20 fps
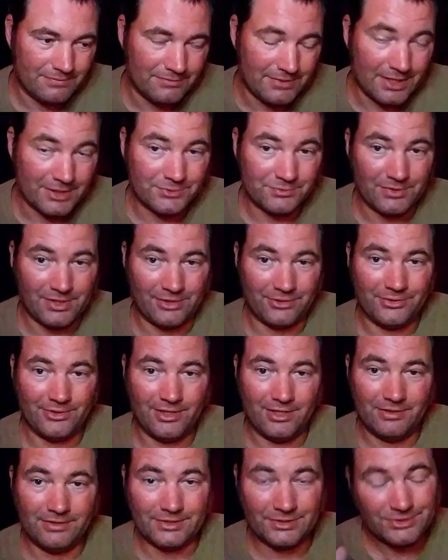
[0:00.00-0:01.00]
That's what I
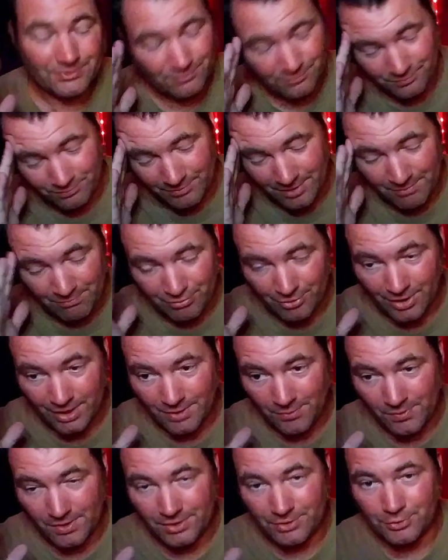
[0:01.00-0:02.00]
thought. My
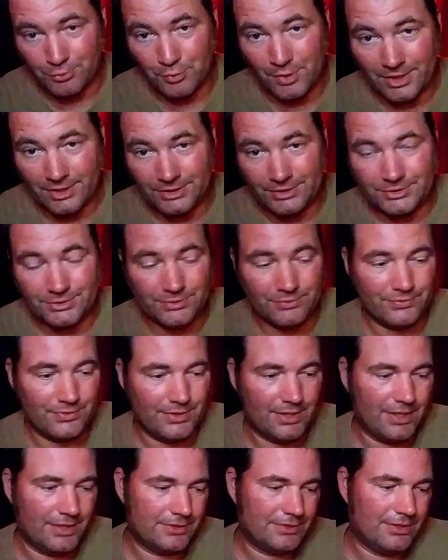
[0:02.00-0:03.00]
brain went directly to
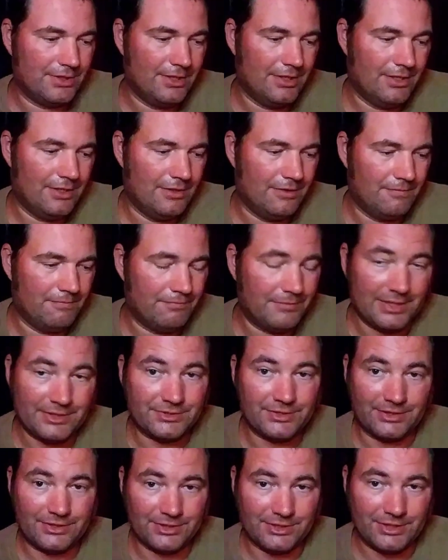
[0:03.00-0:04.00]
that. That's
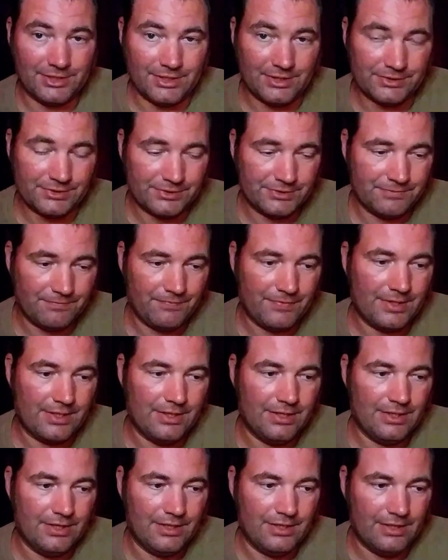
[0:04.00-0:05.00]
not the case.
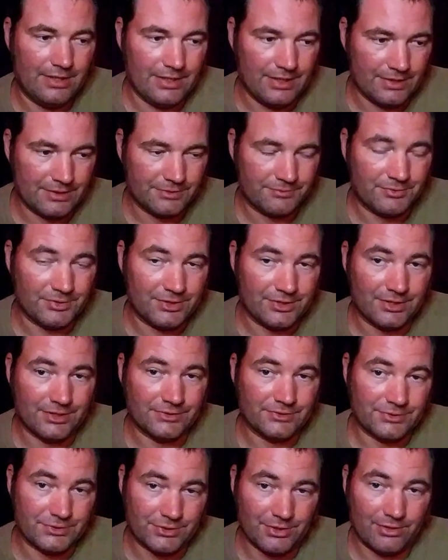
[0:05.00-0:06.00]
It's
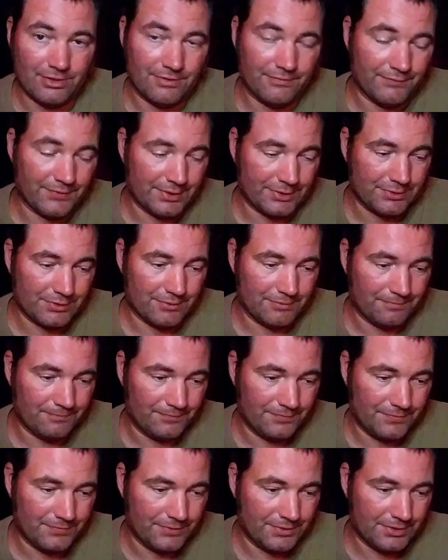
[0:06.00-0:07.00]
because of Charlie Victor,
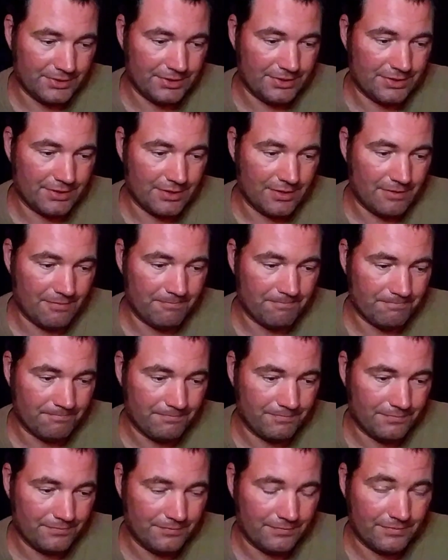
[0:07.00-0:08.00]
the you
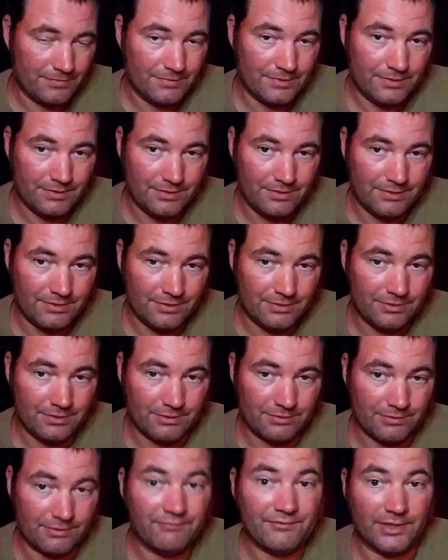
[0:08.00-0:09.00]

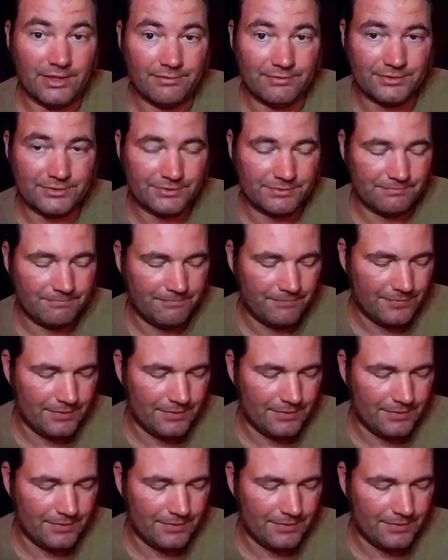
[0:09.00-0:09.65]
know, the virus.